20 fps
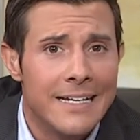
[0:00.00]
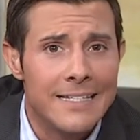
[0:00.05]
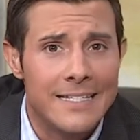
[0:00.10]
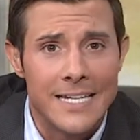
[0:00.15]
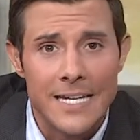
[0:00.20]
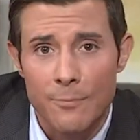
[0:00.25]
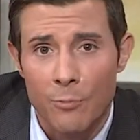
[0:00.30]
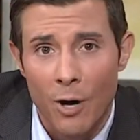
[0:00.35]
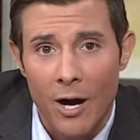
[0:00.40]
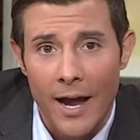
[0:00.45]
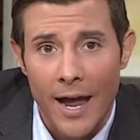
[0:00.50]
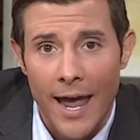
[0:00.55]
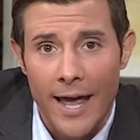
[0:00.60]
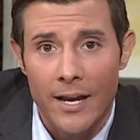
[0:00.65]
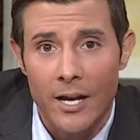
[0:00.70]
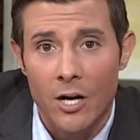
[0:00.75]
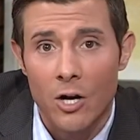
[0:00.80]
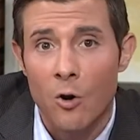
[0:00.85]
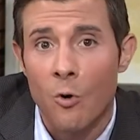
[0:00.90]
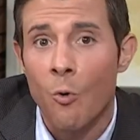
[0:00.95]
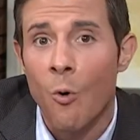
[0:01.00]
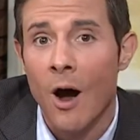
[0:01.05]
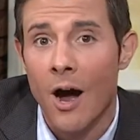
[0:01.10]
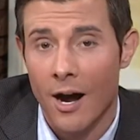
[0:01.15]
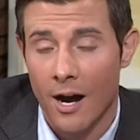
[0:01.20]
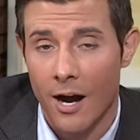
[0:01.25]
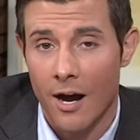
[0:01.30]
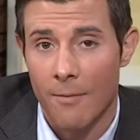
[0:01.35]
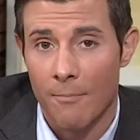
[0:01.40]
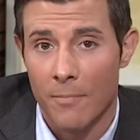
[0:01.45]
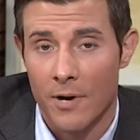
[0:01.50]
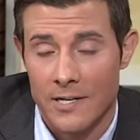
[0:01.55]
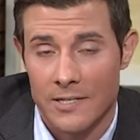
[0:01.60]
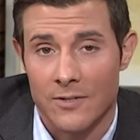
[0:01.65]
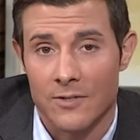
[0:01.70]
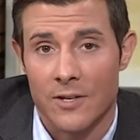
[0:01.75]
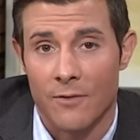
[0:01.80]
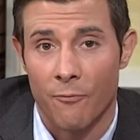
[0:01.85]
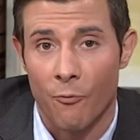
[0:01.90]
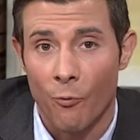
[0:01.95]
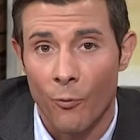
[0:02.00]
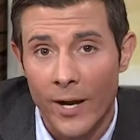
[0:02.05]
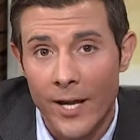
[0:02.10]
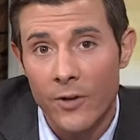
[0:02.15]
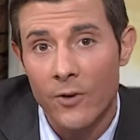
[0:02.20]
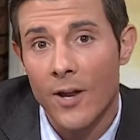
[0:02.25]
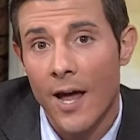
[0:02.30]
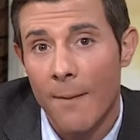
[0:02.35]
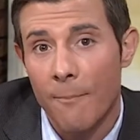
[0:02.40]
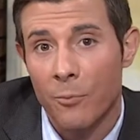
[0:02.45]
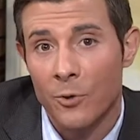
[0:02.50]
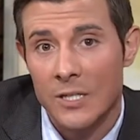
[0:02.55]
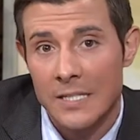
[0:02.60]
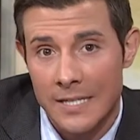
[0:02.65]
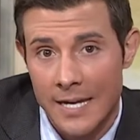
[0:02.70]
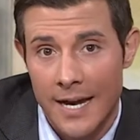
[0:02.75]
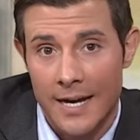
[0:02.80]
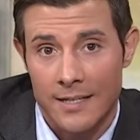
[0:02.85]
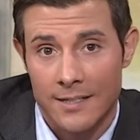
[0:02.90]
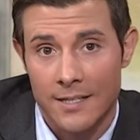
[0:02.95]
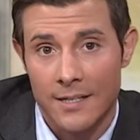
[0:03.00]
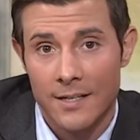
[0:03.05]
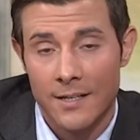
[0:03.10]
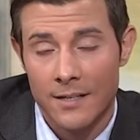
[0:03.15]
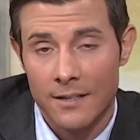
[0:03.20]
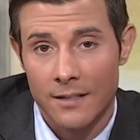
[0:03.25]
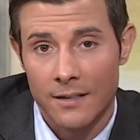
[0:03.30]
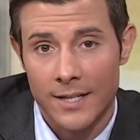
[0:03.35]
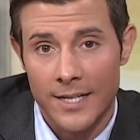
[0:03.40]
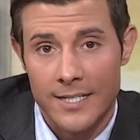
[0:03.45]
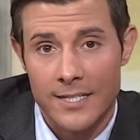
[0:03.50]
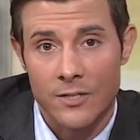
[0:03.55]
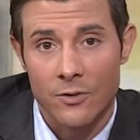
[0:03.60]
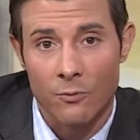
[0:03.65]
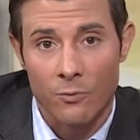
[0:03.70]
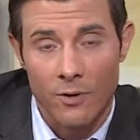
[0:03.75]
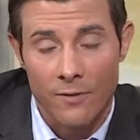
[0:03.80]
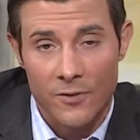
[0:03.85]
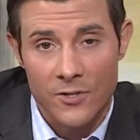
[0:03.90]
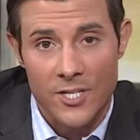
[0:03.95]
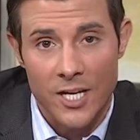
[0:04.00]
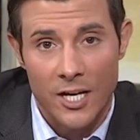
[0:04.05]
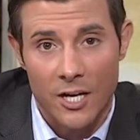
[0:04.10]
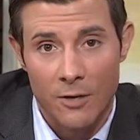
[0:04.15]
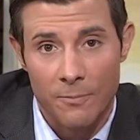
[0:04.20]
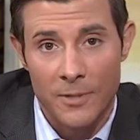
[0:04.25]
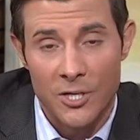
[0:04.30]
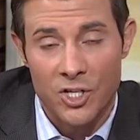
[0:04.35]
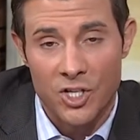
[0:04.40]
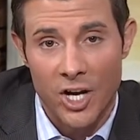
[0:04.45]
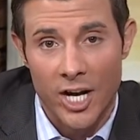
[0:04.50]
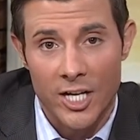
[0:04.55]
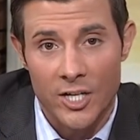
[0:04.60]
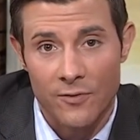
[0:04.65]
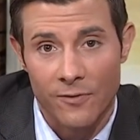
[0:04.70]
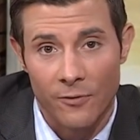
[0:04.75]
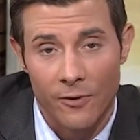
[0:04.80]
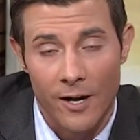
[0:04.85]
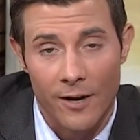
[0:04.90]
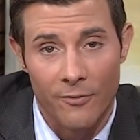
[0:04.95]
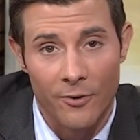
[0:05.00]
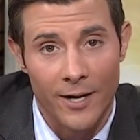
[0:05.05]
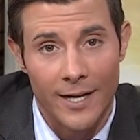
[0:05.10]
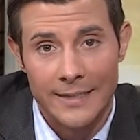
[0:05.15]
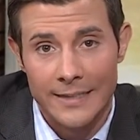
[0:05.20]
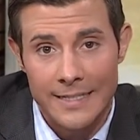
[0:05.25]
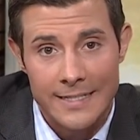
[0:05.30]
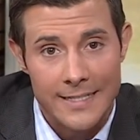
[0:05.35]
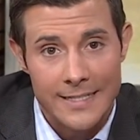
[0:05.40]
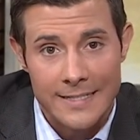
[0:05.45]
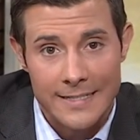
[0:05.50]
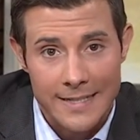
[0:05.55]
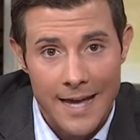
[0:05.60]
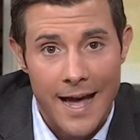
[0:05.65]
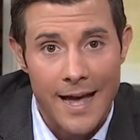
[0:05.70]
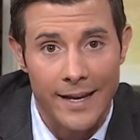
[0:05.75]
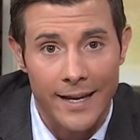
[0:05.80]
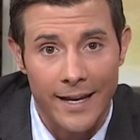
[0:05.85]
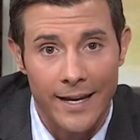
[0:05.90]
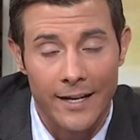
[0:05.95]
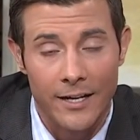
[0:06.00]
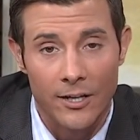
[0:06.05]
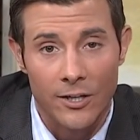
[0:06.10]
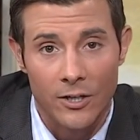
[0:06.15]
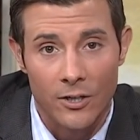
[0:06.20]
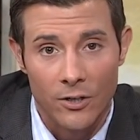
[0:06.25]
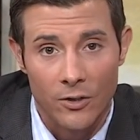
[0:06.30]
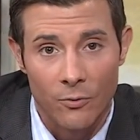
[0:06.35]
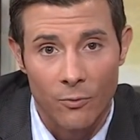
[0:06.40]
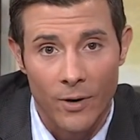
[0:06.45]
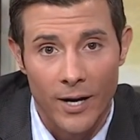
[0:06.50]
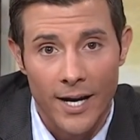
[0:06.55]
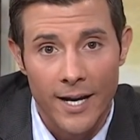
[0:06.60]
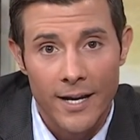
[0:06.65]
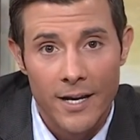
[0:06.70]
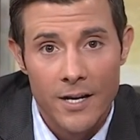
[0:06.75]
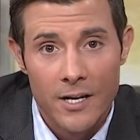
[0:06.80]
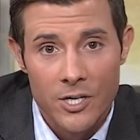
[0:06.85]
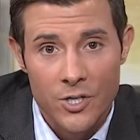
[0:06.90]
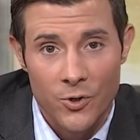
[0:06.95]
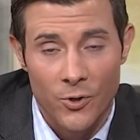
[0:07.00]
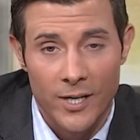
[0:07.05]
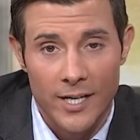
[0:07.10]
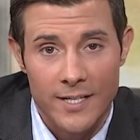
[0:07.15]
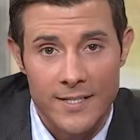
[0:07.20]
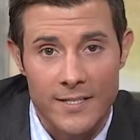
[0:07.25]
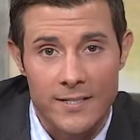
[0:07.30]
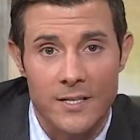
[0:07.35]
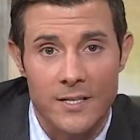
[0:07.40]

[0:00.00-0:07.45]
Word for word: zebra and quagga mussels. If we do not protect lakes and the rivers, they could be changed forever, and this is not in a good way. Joining us to